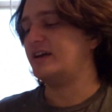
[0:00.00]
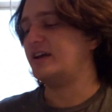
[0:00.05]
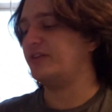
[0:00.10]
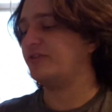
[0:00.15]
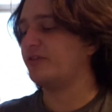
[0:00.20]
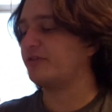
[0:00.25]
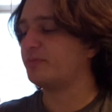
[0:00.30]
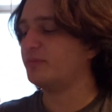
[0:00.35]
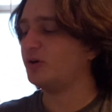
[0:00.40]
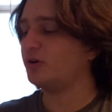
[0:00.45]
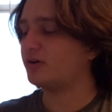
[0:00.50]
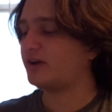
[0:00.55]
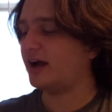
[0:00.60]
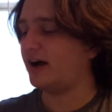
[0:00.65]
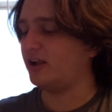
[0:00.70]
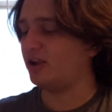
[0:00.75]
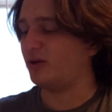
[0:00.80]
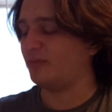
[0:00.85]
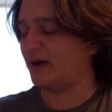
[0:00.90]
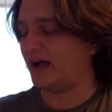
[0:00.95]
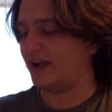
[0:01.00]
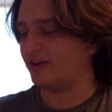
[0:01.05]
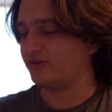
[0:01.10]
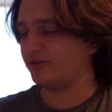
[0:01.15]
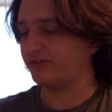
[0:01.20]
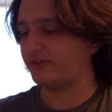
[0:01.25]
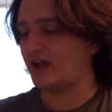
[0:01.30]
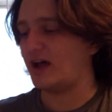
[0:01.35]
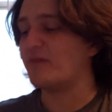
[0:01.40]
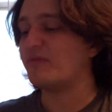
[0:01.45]
In this middle column, I
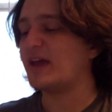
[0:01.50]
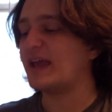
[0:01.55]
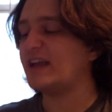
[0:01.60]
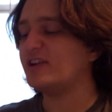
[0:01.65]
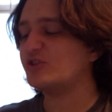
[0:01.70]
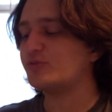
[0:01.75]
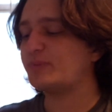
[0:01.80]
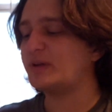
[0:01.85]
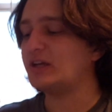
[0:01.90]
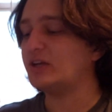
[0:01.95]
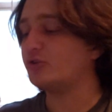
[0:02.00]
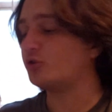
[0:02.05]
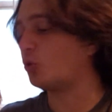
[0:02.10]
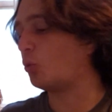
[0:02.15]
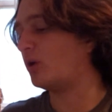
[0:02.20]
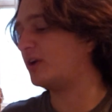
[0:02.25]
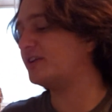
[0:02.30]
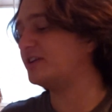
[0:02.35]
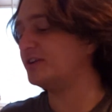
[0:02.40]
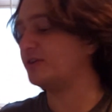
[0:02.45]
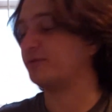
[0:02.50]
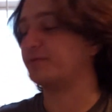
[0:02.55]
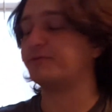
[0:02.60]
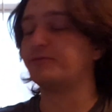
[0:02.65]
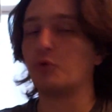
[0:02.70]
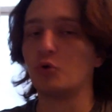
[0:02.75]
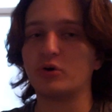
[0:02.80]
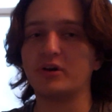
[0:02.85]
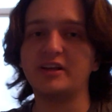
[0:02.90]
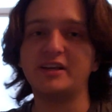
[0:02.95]
just have HP 20 to
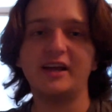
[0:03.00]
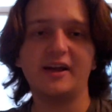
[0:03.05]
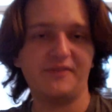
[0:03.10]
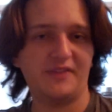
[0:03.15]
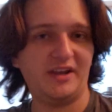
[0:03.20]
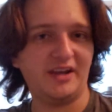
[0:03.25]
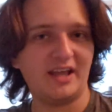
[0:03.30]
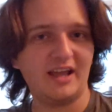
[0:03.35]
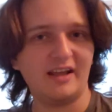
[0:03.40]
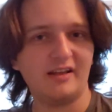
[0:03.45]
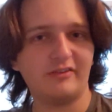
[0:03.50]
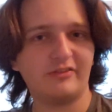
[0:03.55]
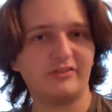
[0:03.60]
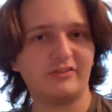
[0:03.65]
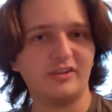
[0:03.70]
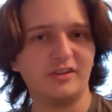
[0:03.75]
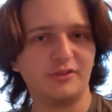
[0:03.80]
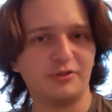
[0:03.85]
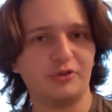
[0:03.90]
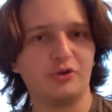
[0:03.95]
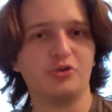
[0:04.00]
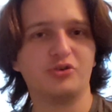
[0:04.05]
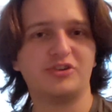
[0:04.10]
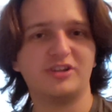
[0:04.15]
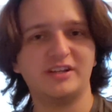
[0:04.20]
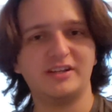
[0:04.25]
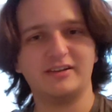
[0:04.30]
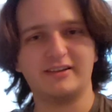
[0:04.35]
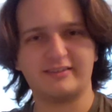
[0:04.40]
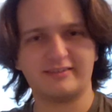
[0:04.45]
40 and then AC
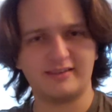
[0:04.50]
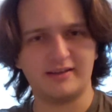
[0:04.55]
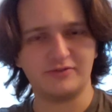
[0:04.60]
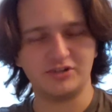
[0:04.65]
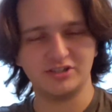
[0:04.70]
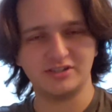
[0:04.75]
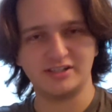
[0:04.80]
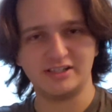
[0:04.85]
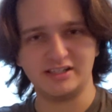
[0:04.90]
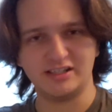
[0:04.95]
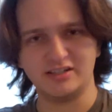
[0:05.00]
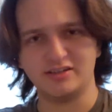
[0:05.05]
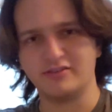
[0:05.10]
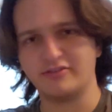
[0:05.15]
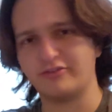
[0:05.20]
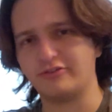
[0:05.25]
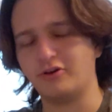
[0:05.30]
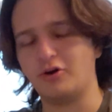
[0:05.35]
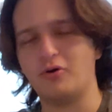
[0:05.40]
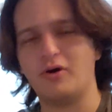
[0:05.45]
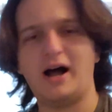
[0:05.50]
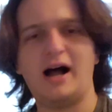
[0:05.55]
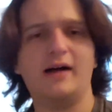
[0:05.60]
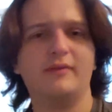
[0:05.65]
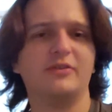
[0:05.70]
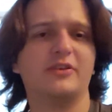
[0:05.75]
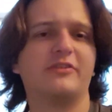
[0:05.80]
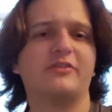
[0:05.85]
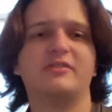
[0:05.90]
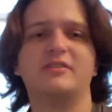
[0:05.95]
13 to 17. So
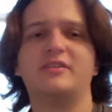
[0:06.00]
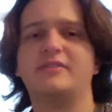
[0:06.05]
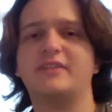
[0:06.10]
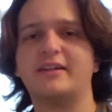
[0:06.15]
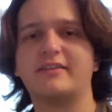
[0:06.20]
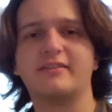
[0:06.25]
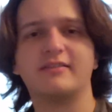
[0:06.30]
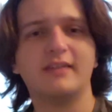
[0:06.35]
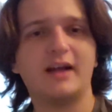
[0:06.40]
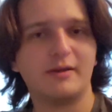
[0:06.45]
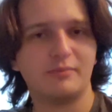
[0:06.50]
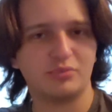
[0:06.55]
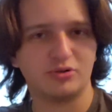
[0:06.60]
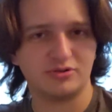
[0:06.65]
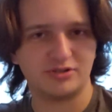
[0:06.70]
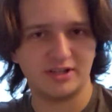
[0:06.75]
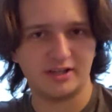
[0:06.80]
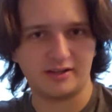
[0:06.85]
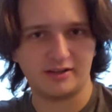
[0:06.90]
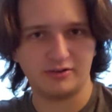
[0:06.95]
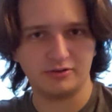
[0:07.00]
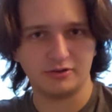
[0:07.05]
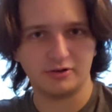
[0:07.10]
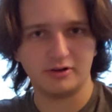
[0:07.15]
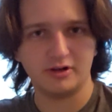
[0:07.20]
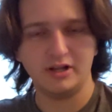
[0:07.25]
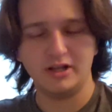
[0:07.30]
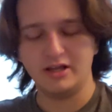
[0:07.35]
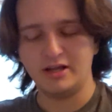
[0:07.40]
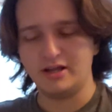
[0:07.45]
obviously that's not
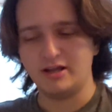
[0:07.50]
particular.